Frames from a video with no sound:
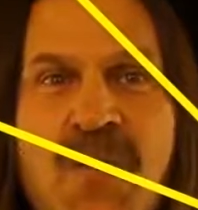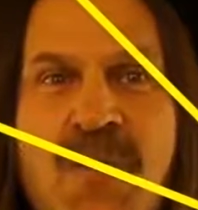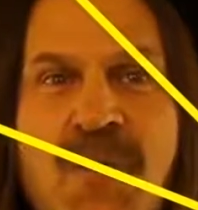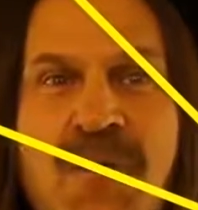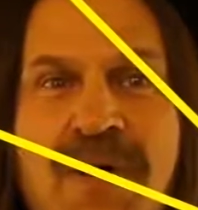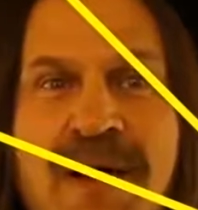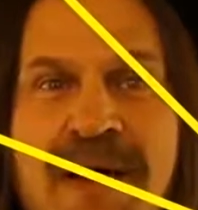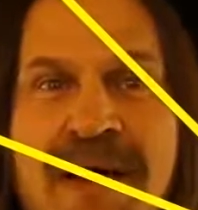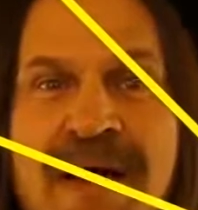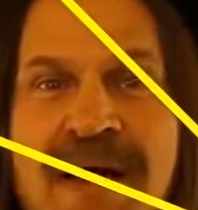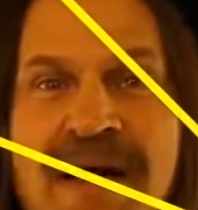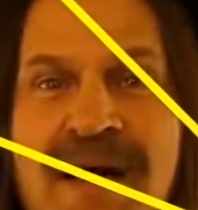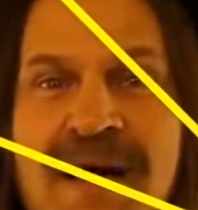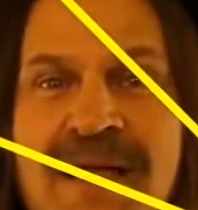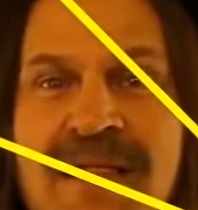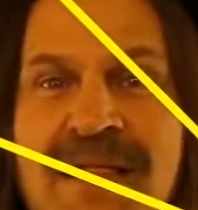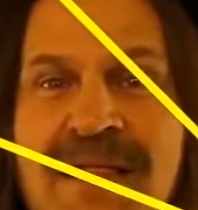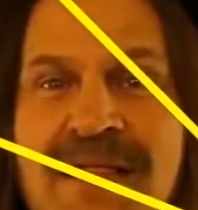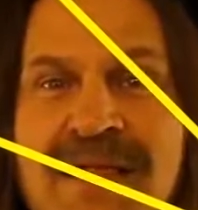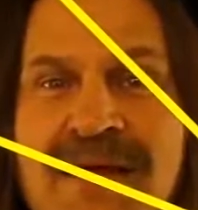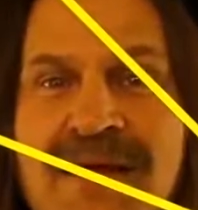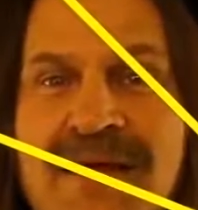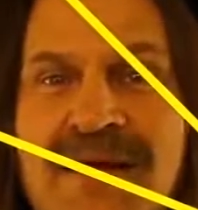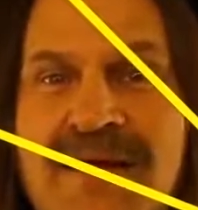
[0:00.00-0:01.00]

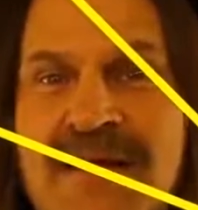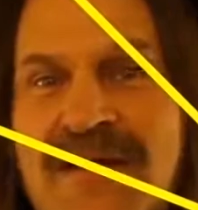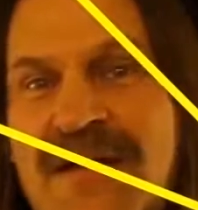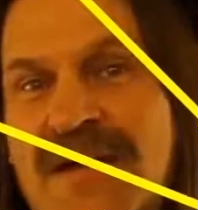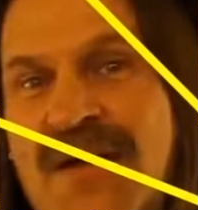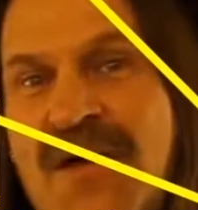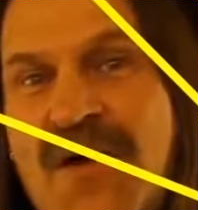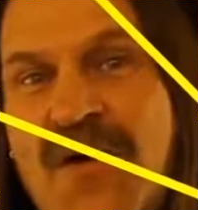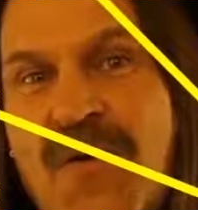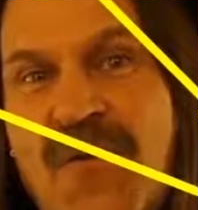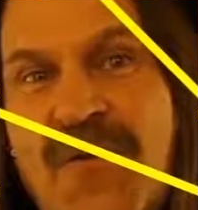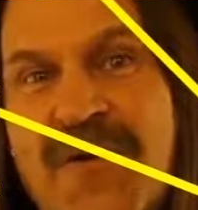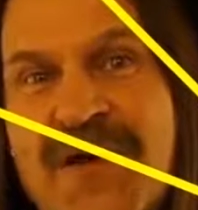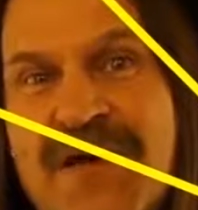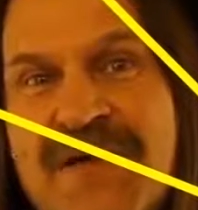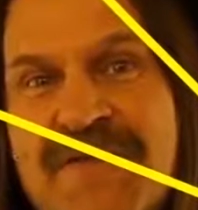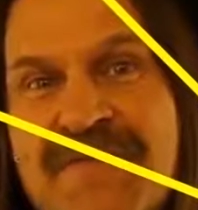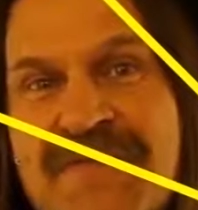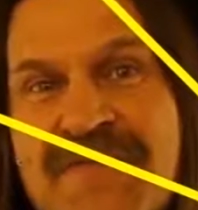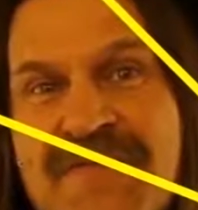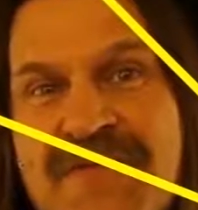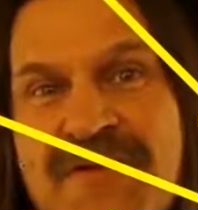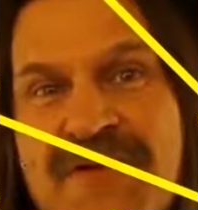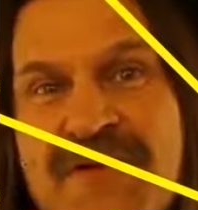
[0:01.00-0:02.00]
Well, we
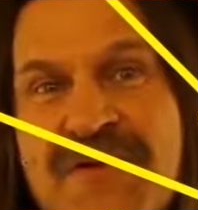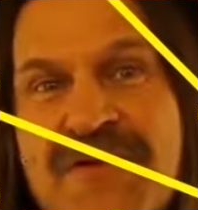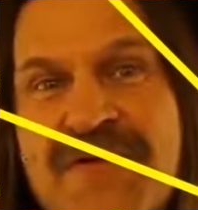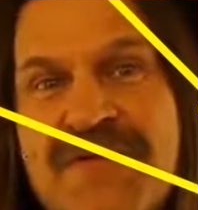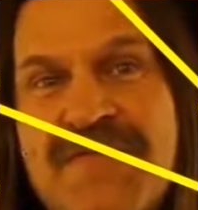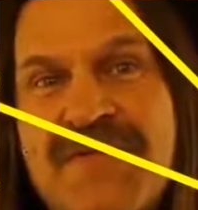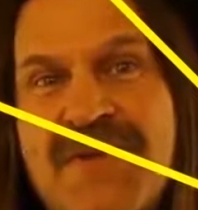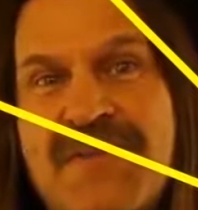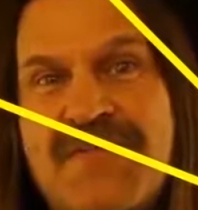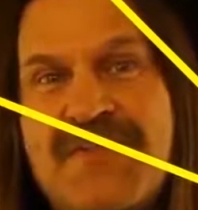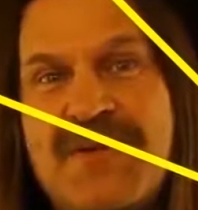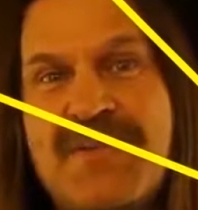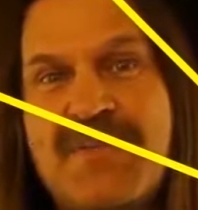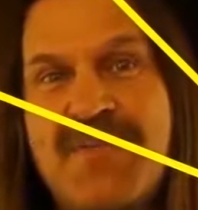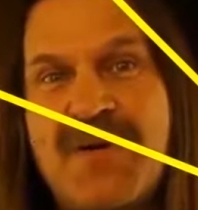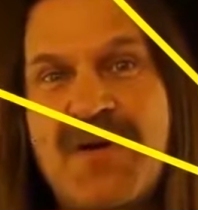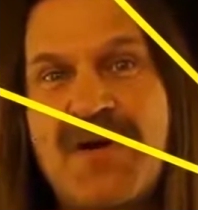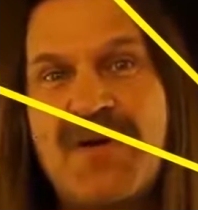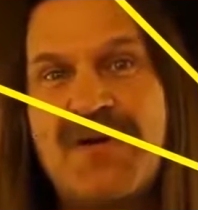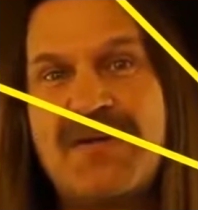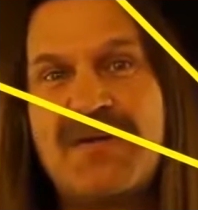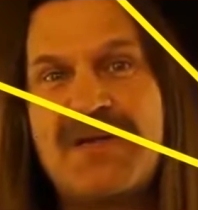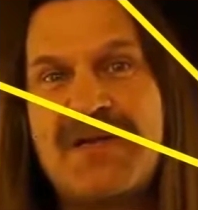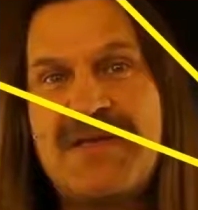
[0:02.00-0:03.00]
infer from de
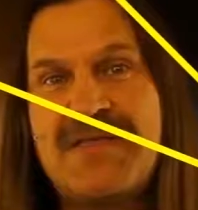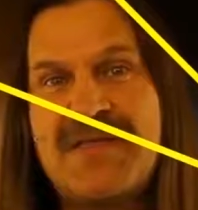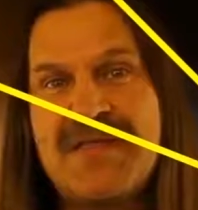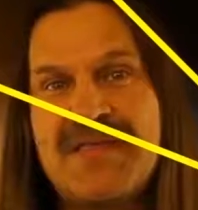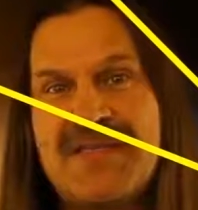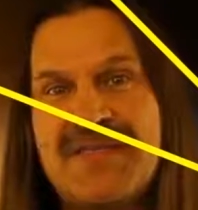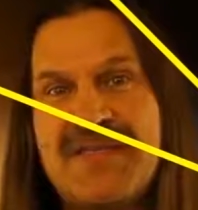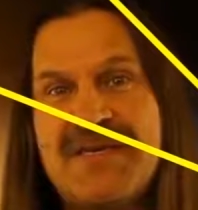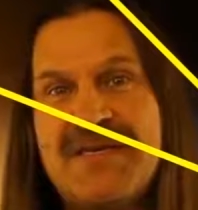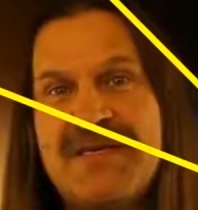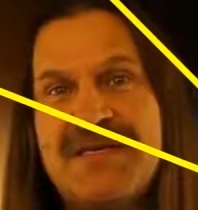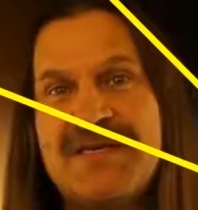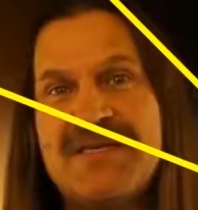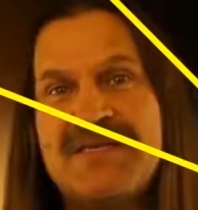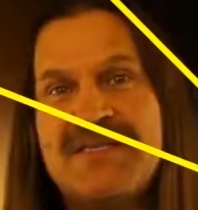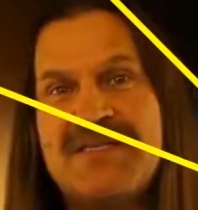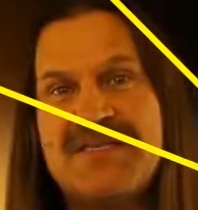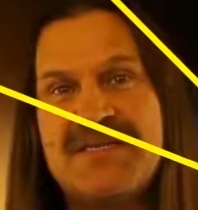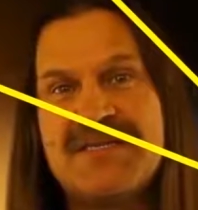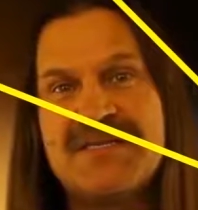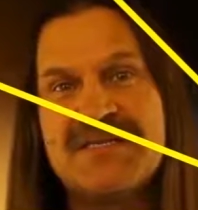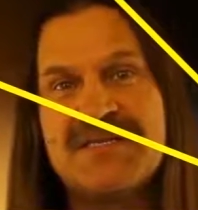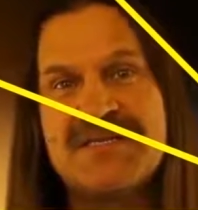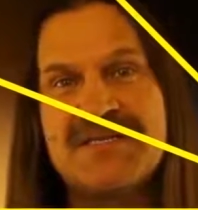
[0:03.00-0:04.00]
Broglie that
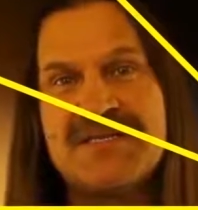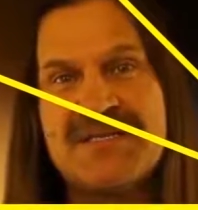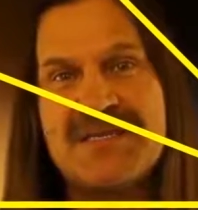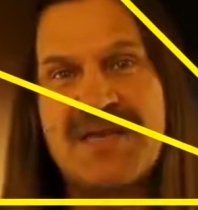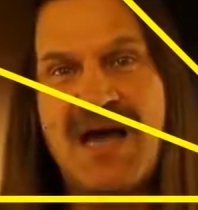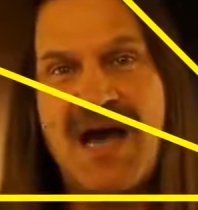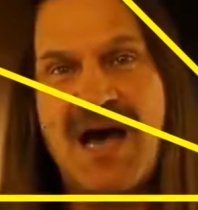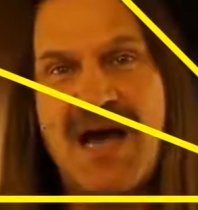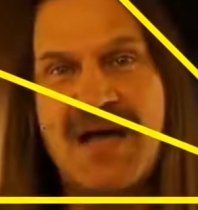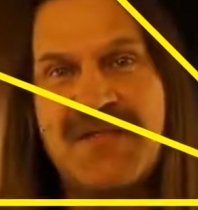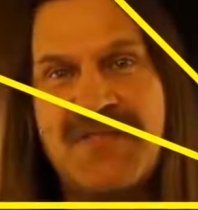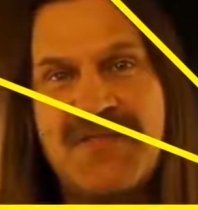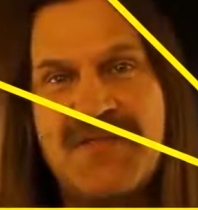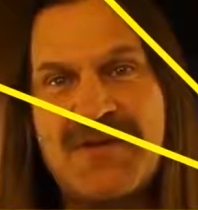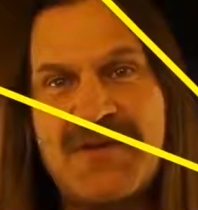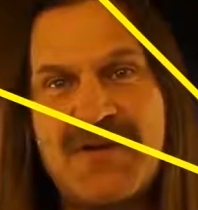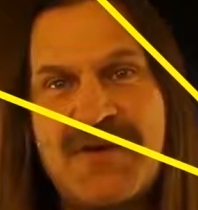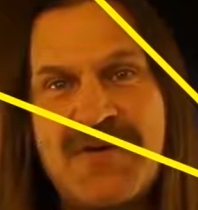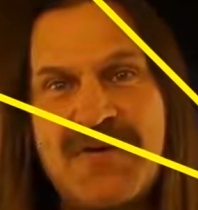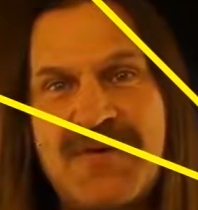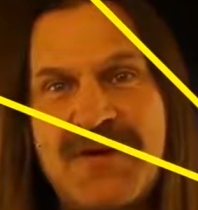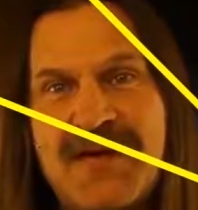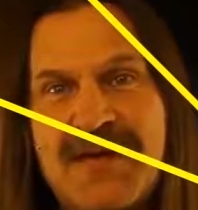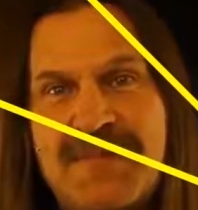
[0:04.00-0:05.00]
this is not the
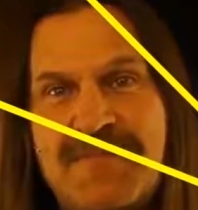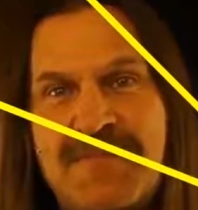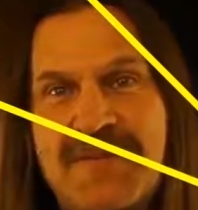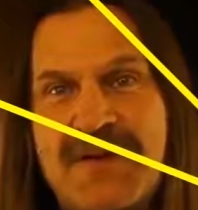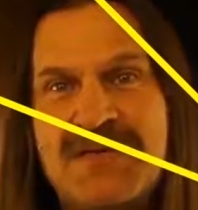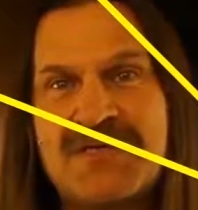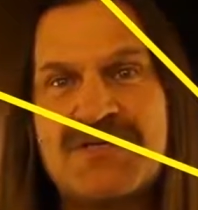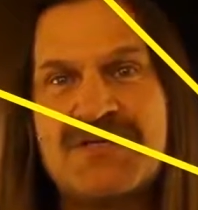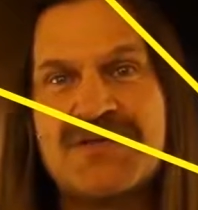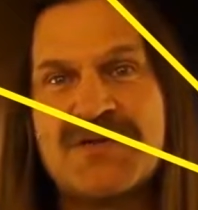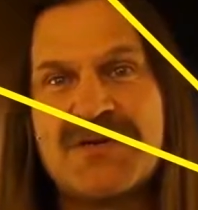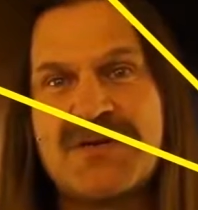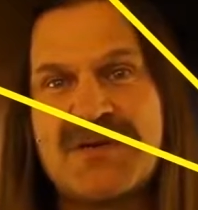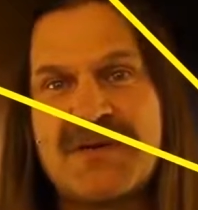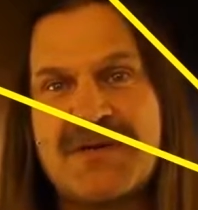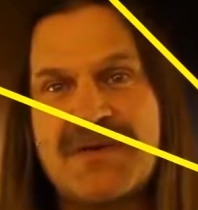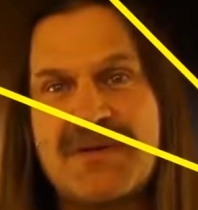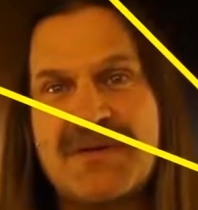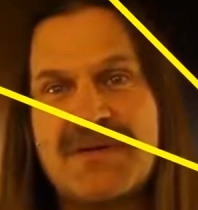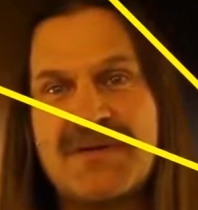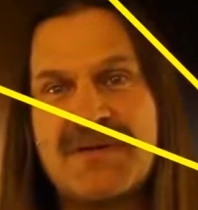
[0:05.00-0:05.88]
correct picture.